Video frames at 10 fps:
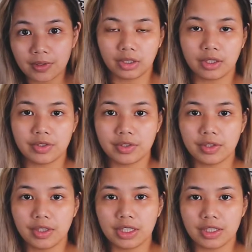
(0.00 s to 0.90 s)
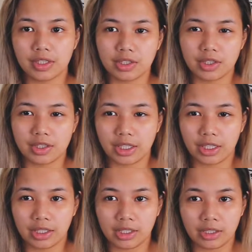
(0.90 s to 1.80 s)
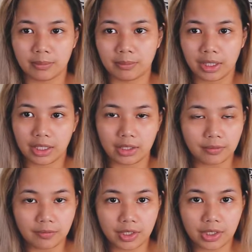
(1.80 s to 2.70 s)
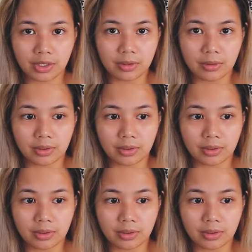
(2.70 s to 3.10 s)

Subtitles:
Also, today's not just any makeup video,